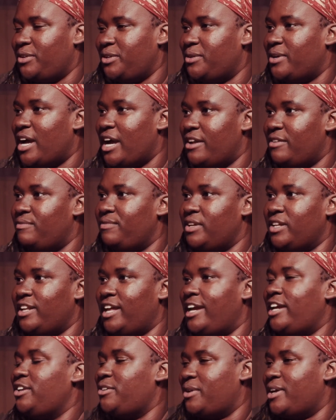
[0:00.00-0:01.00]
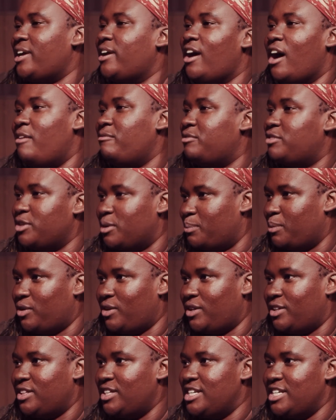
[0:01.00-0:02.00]
You kind of feel like you get
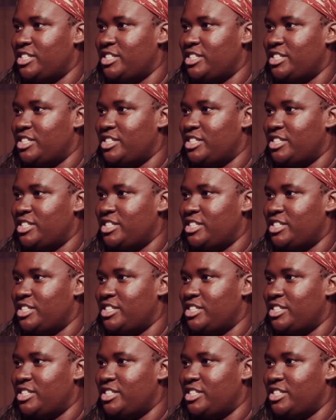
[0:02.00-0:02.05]
comfortable just